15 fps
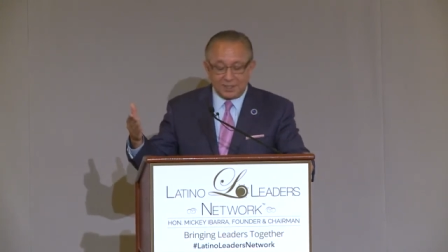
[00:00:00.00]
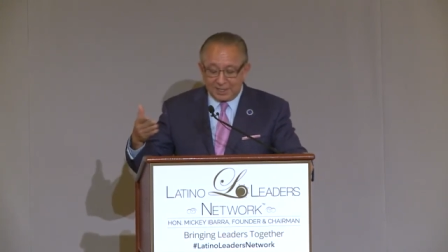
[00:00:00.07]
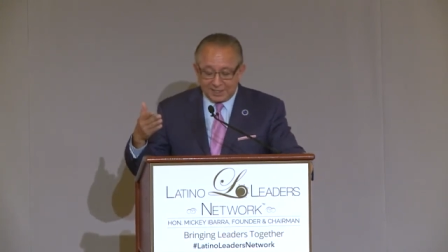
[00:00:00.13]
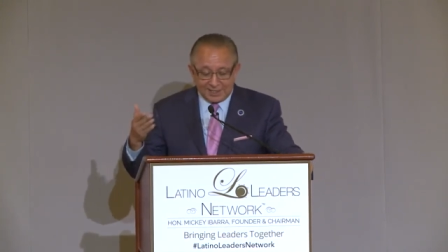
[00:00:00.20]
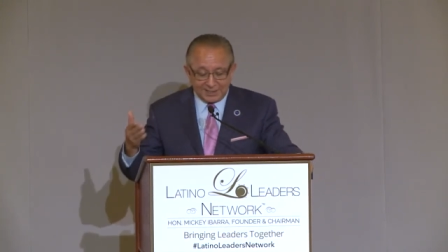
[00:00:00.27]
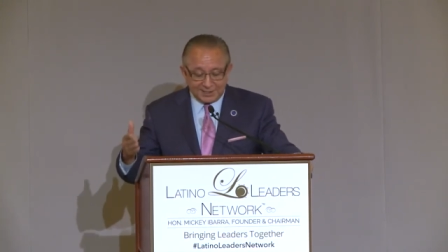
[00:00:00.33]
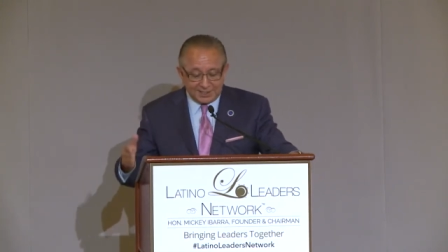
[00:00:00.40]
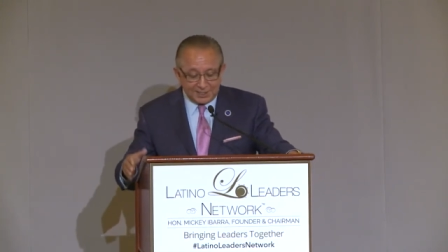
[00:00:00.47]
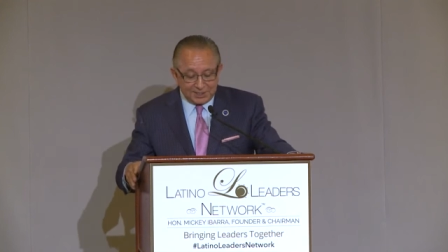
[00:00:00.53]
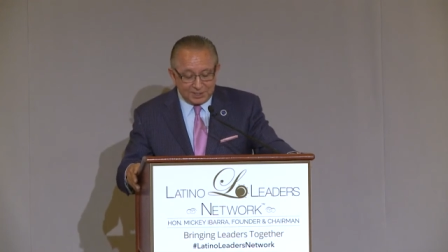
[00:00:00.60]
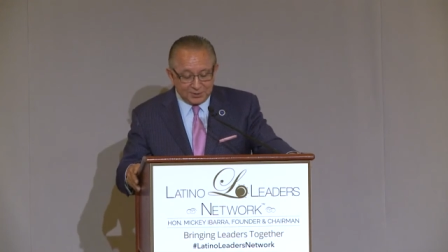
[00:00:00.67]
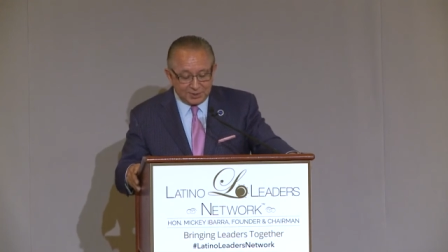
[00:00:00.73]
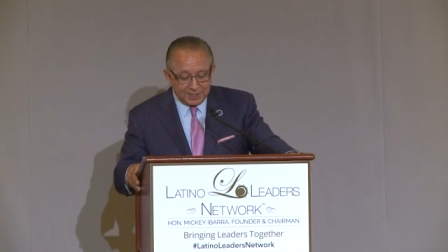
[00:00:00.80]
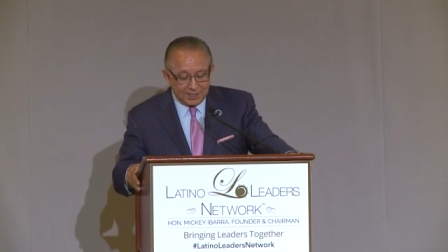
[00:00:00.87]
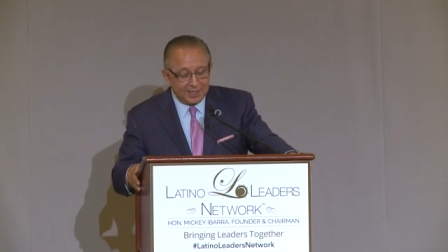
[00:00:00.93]
and then
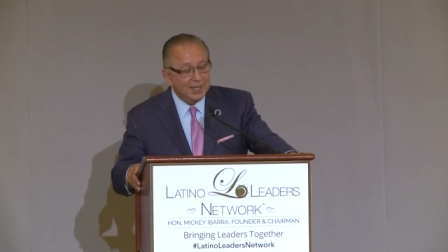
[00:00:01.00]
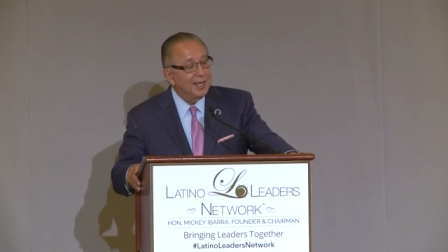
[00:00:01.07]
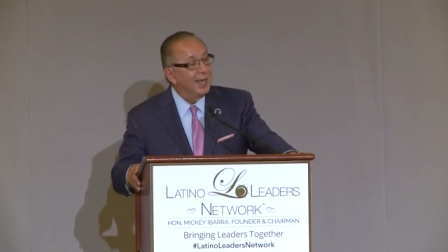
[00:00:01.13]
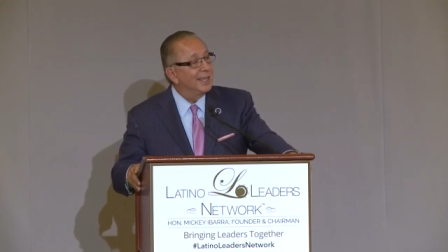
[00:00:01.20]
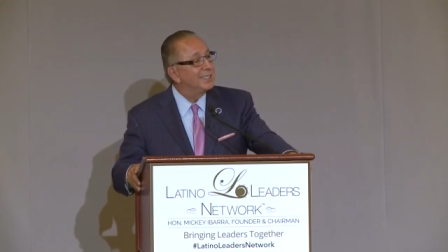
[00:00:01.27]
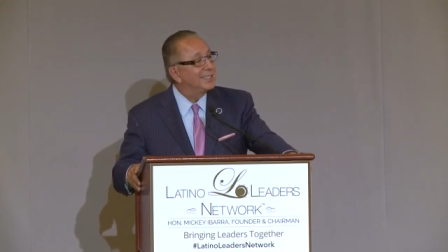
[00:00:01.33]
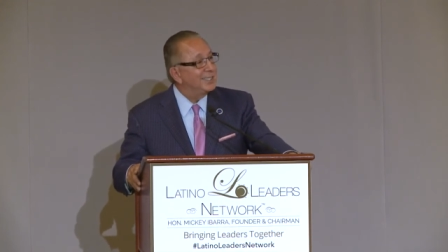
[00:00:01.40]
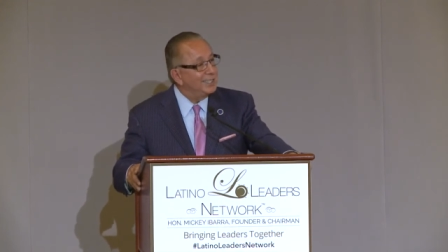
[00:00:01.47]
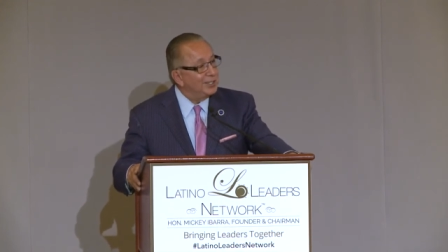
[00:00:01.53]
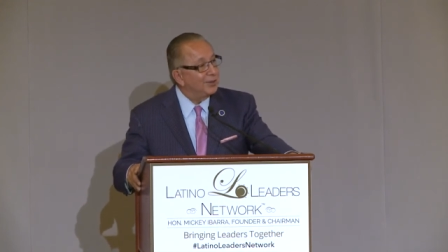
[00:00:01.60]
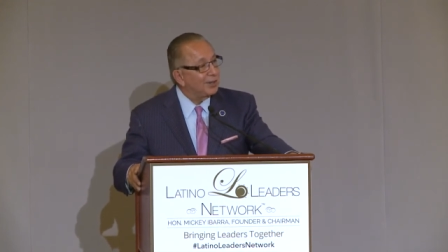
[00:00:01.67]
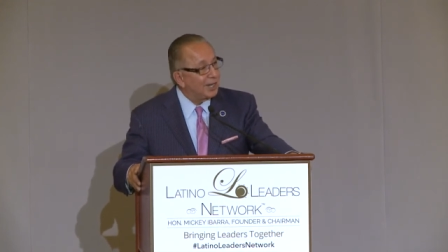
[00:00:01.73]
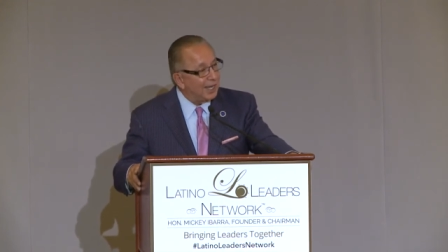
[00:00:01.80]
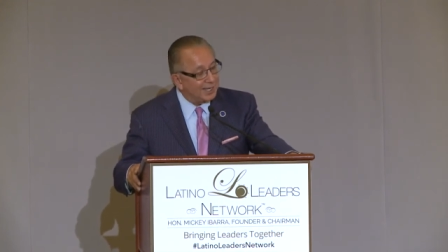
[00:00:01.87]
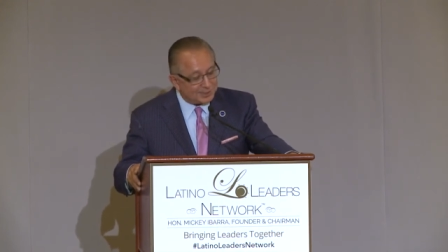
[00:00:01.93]
continued as
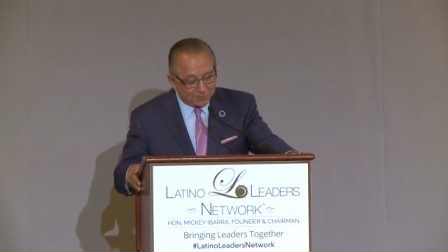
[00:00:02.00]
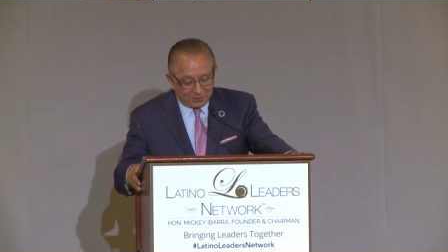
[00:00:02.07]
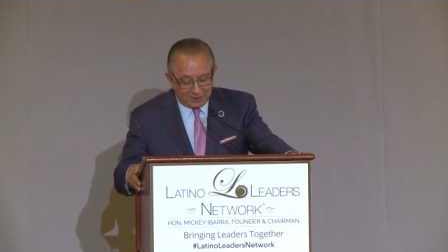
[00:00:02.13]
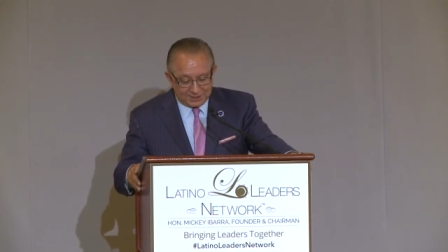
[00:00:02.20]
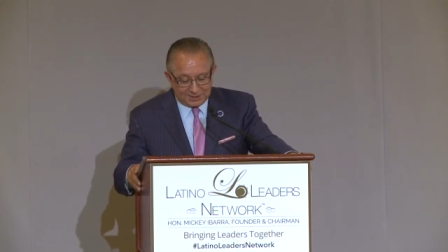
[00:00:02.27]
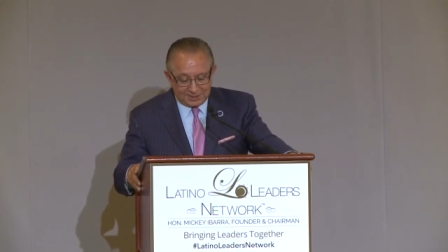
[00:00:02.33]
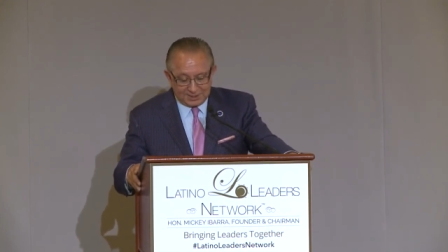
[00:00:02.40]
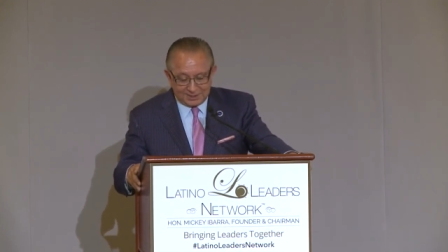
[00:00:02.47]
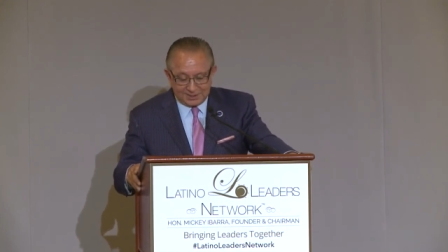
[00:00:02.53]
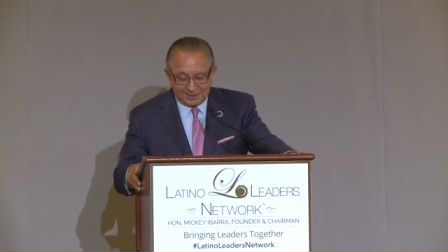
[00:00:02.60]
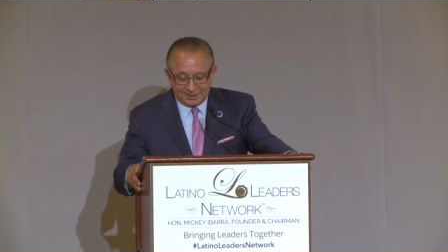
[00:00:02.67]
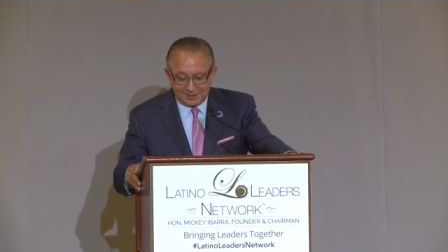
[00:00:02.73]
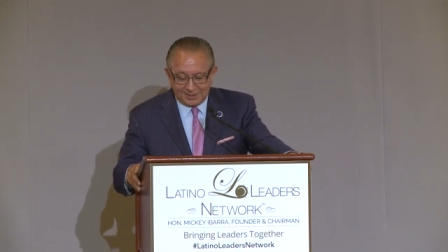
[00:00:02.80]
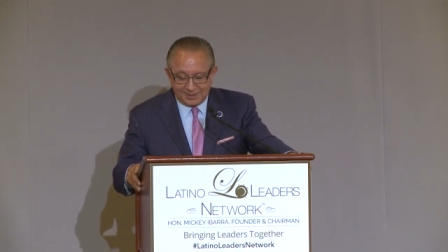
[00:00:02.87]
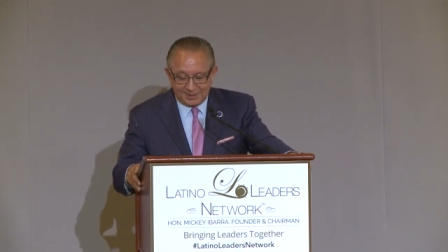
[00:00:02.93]
senior class president,